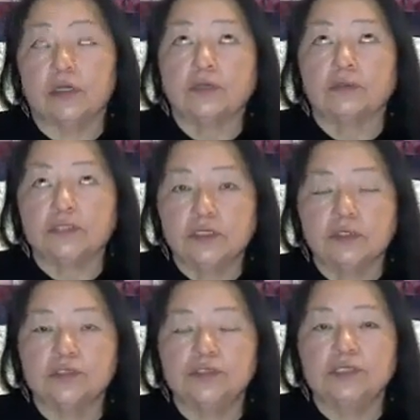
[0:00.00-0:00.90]
or, you
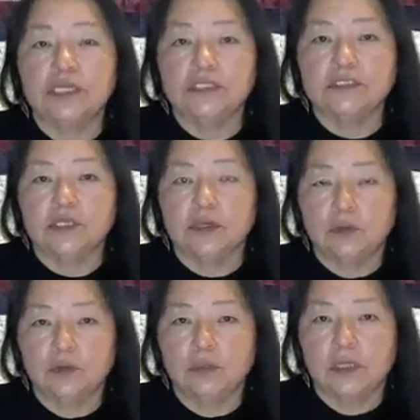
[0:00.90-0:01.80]
know, 2 days
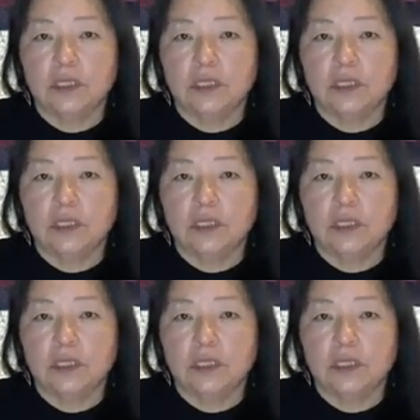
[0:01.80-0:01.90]
ago,